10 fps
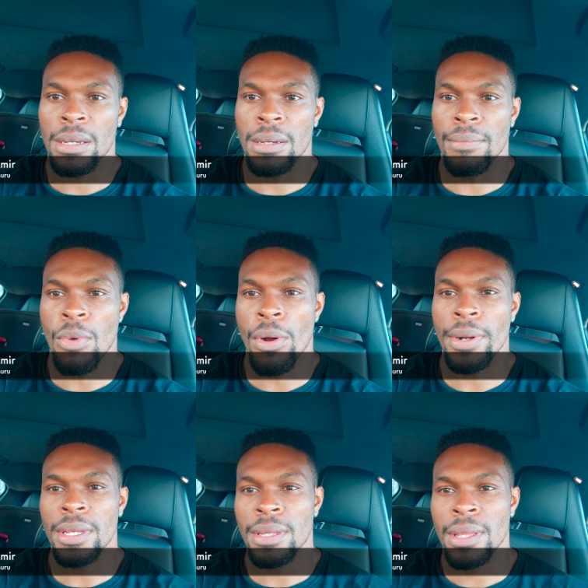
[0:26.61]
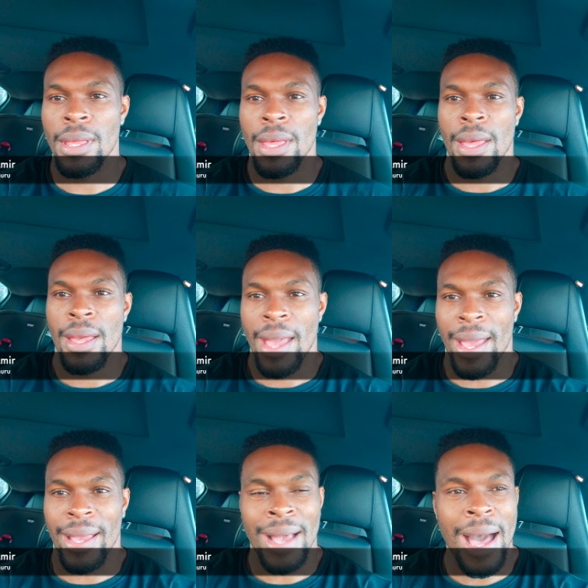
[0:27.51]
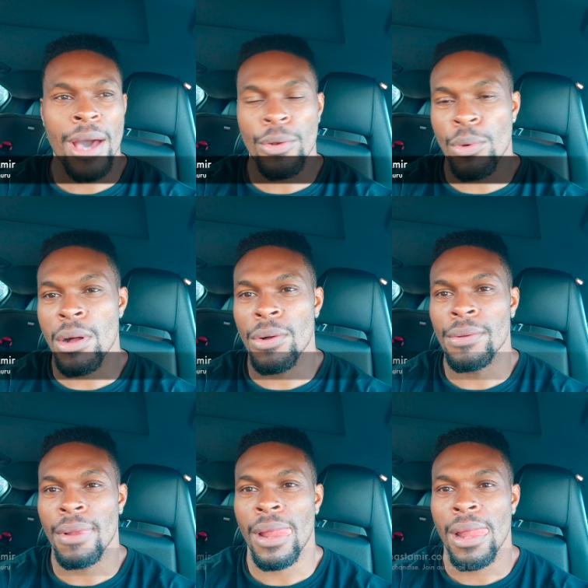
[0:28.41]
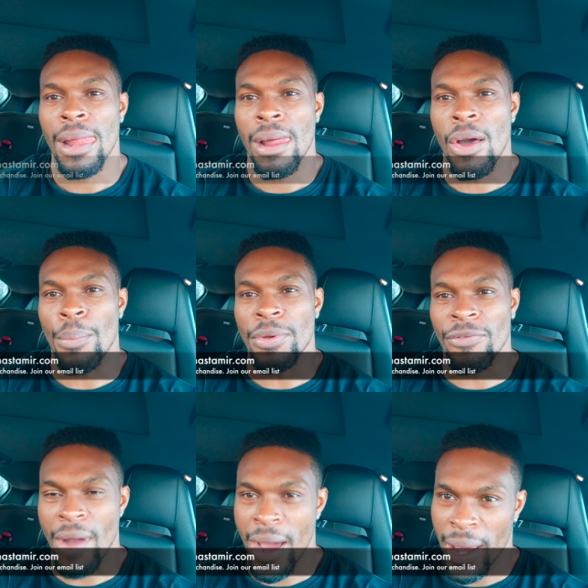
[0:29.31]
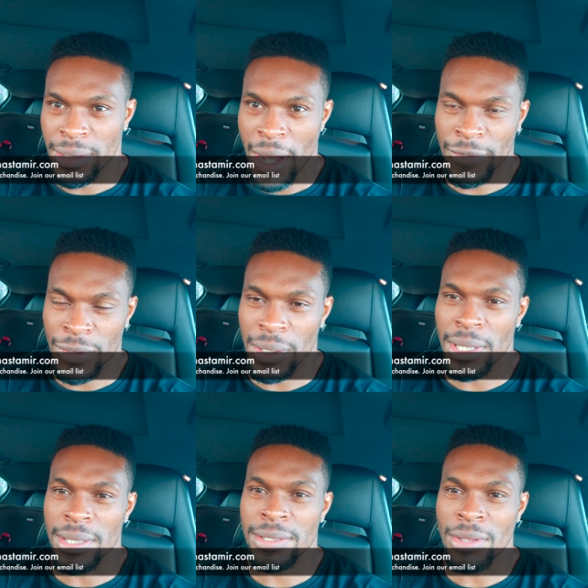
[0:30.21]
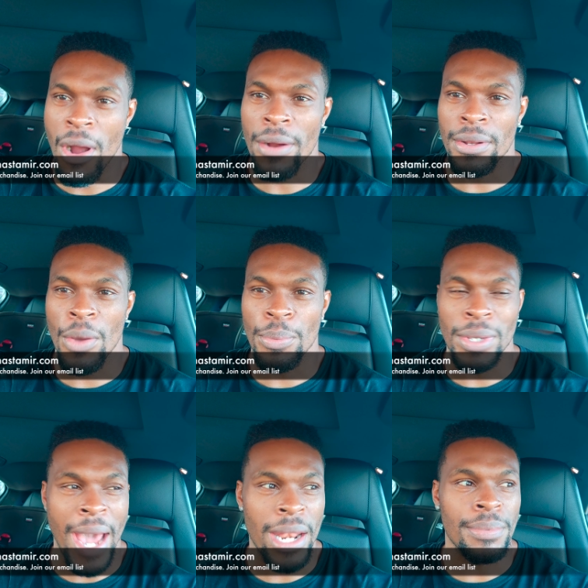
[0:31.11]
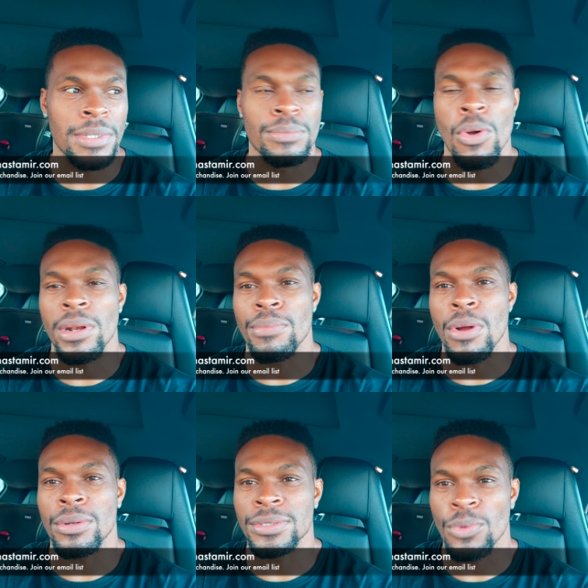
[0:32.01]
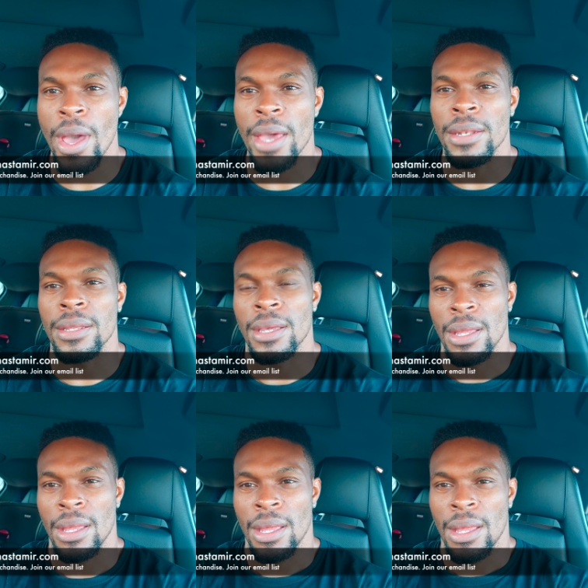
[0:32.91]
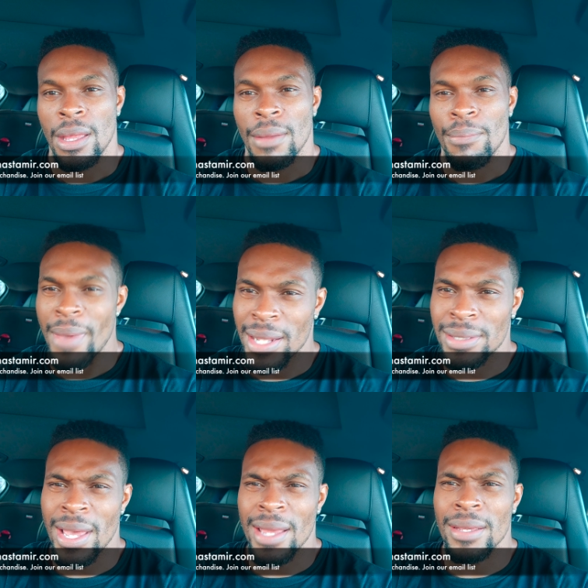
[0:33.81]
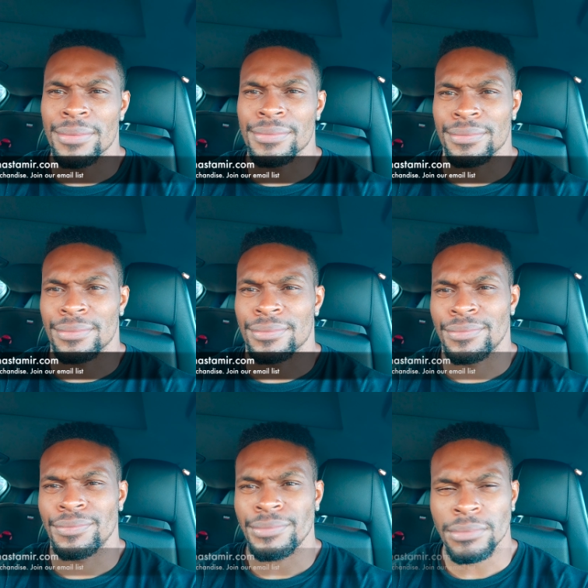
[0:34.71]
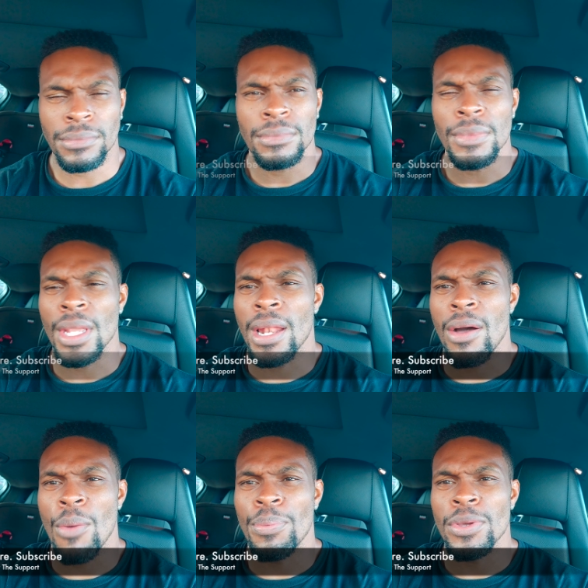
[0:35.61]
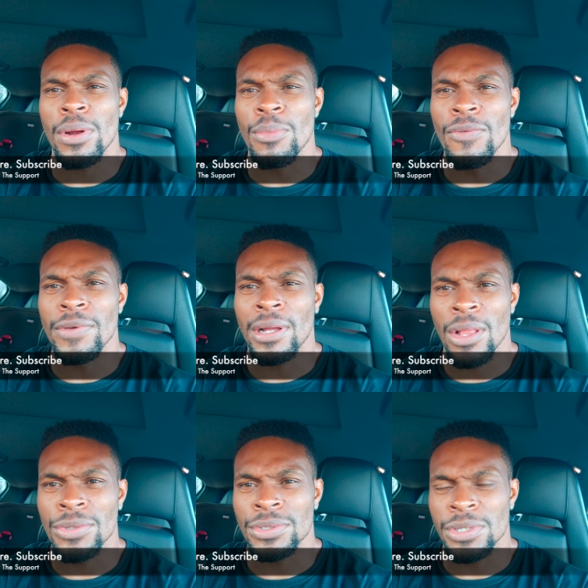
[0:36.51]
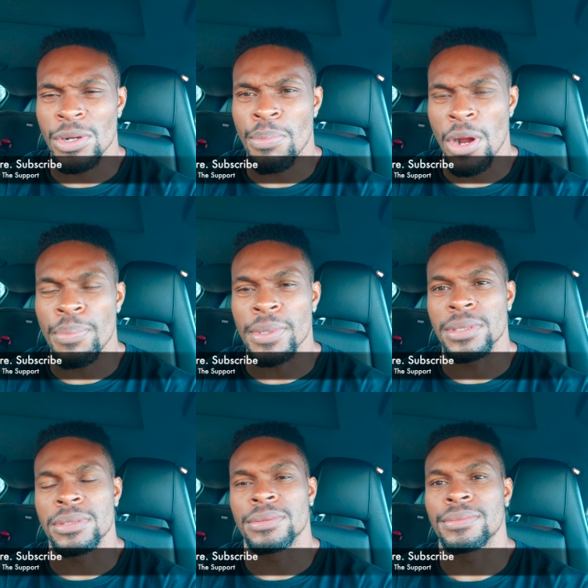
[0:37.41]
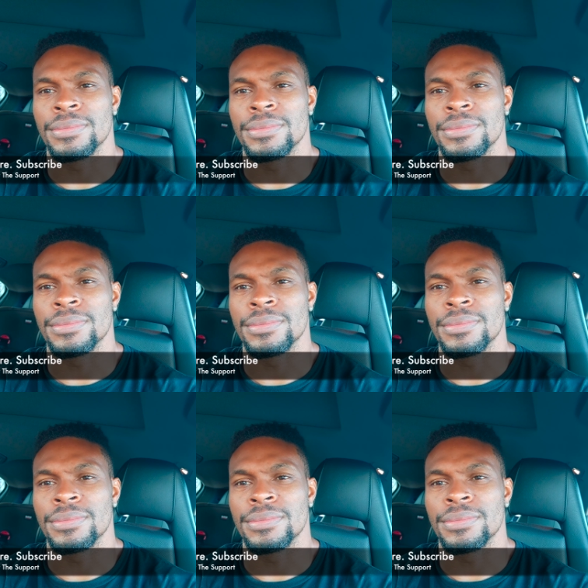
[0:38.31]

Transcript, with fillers: Good morning. A Cairo. Hope your Friday's off to a good start. Hope you got up this morning, broke a sweat, meditated, and I hope you are moving closer to your purpose.